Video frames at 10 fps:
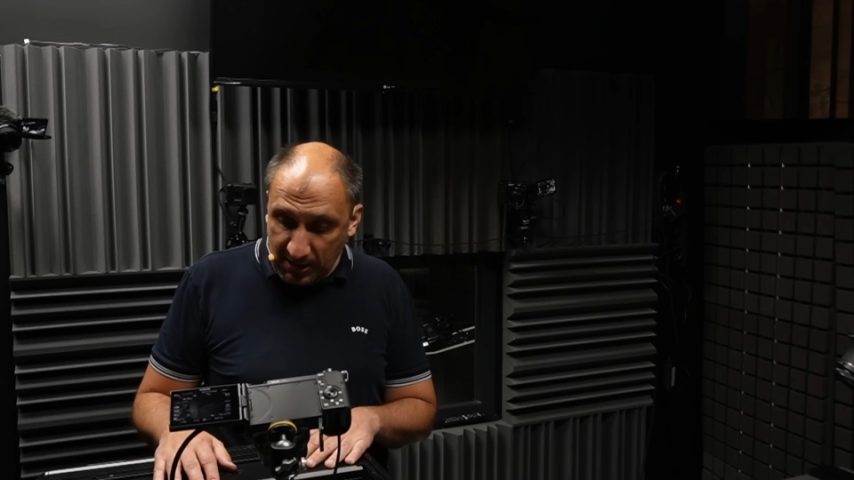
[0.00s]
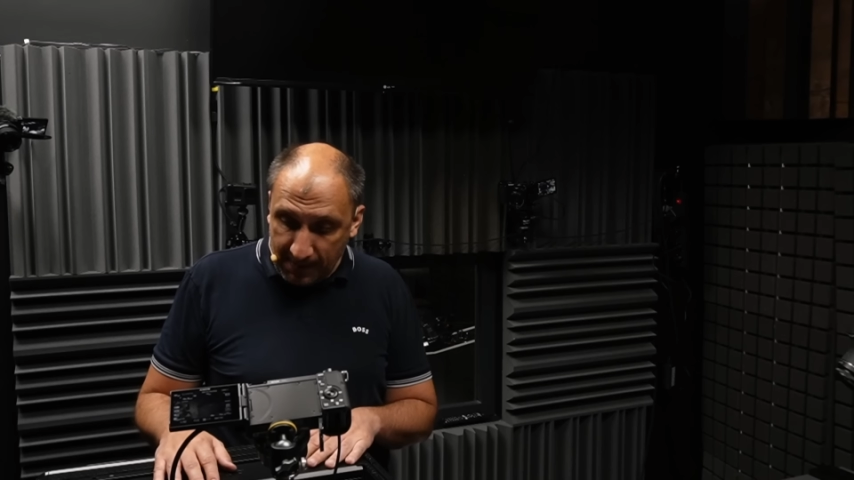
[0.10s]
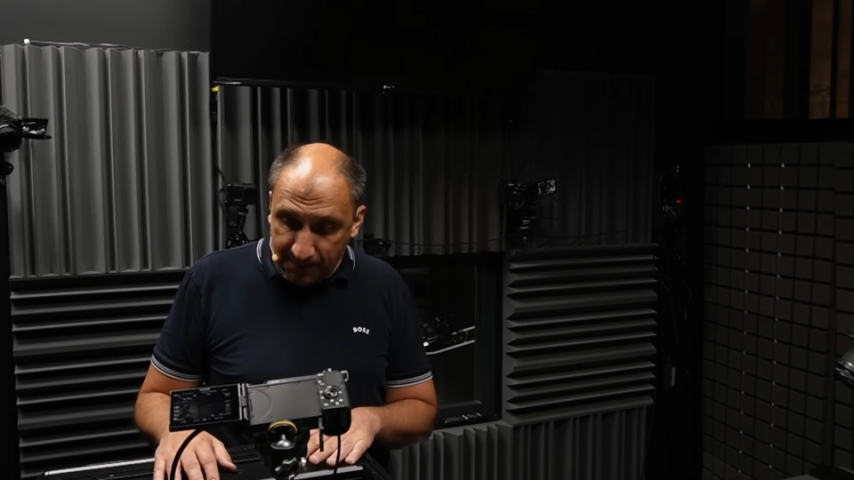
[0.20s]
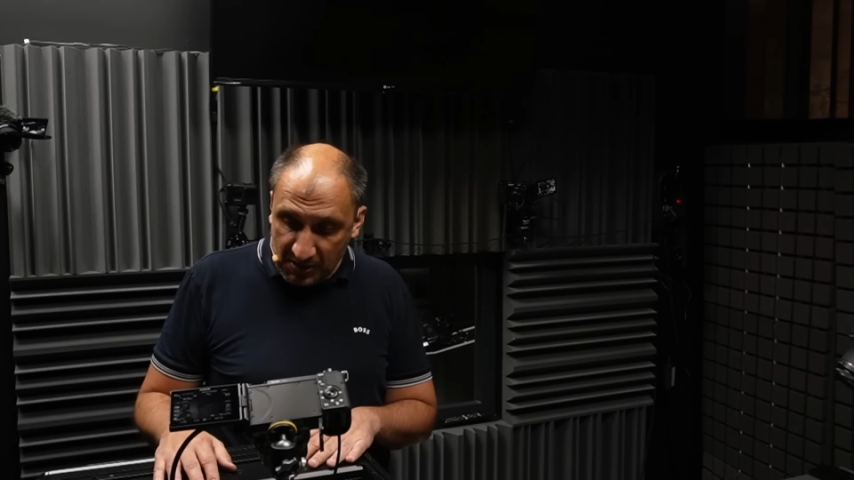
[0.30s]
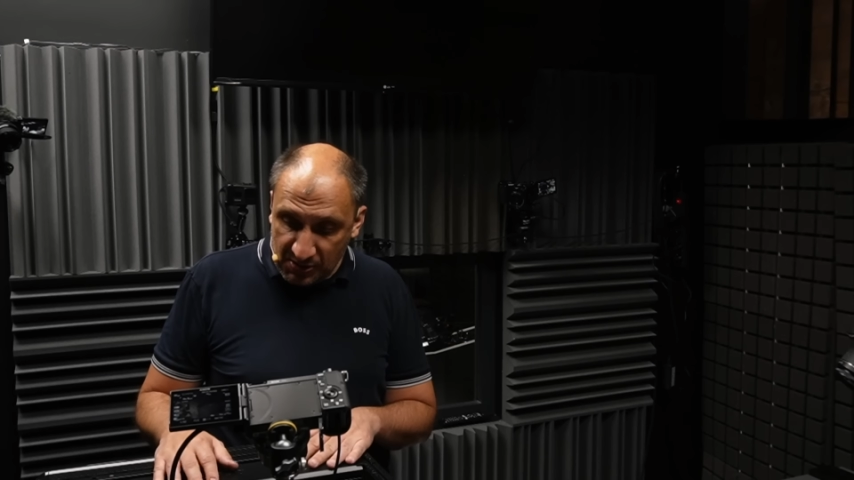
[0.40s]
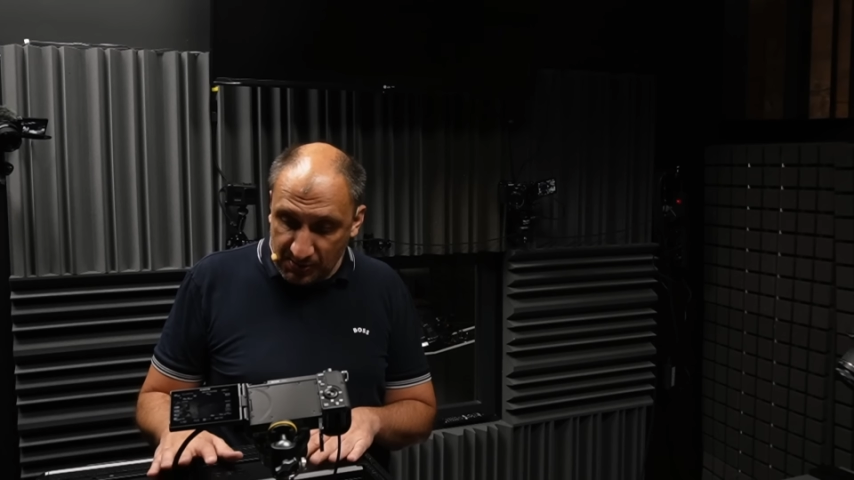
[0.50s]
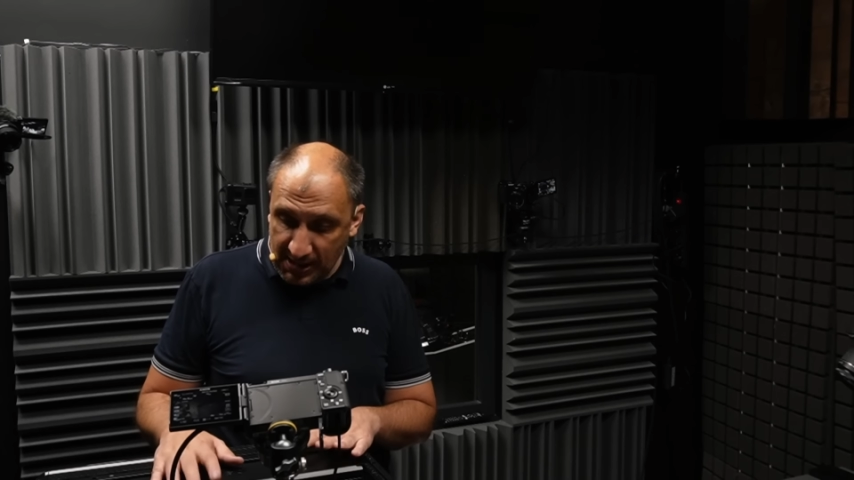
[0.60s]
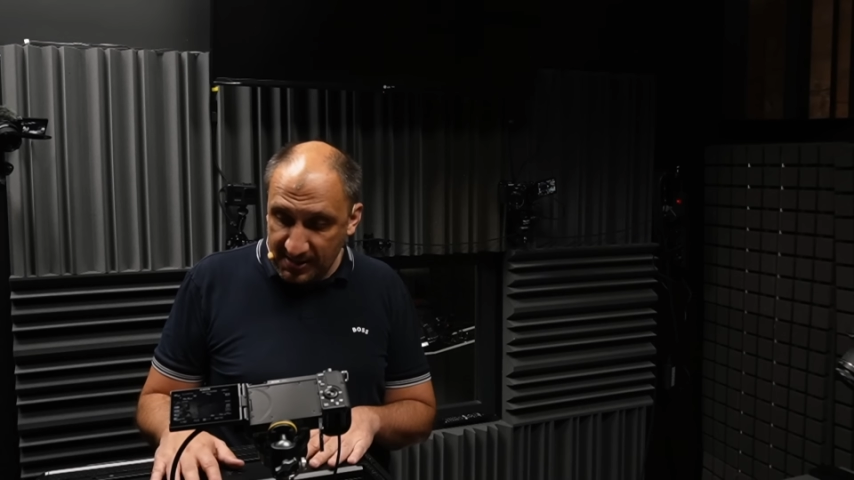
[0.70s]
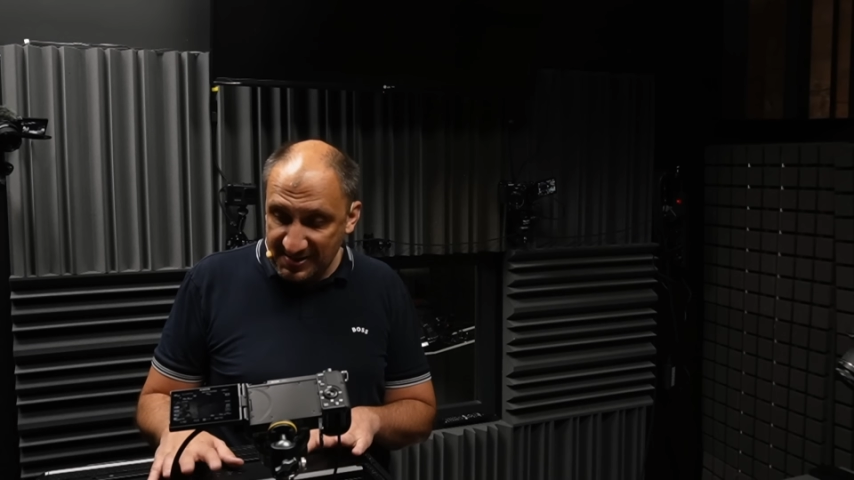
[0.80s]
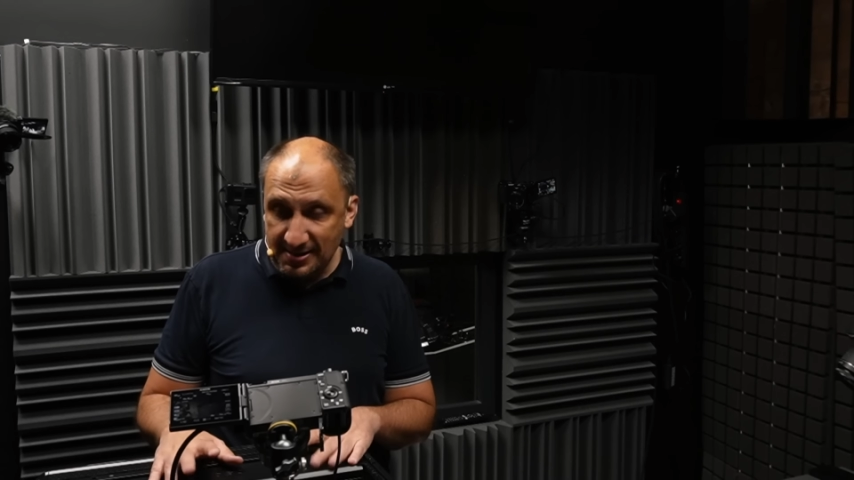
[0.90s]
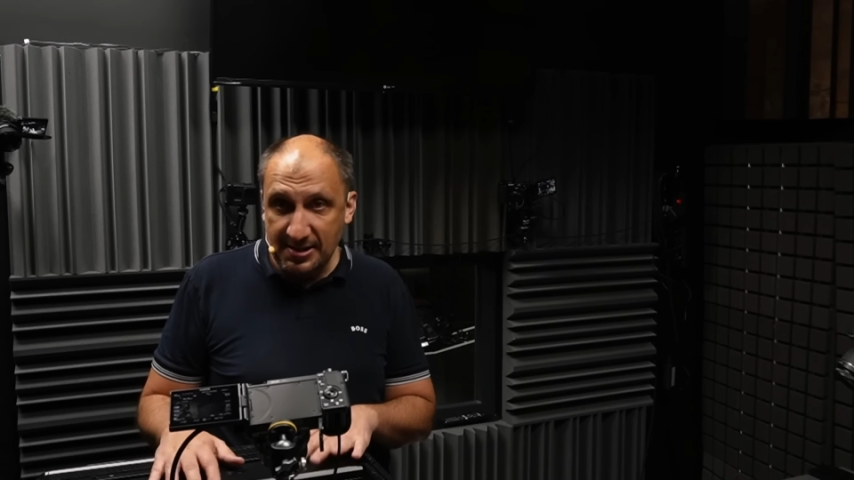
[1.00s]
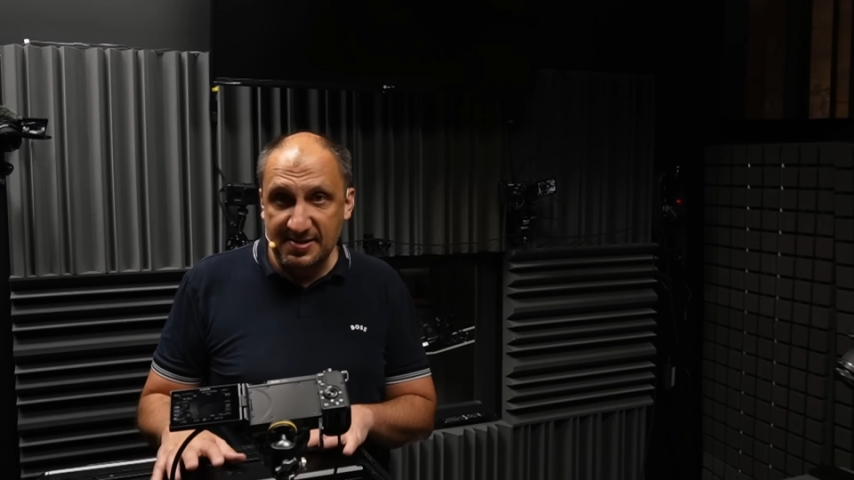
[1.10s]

Okay, so that is the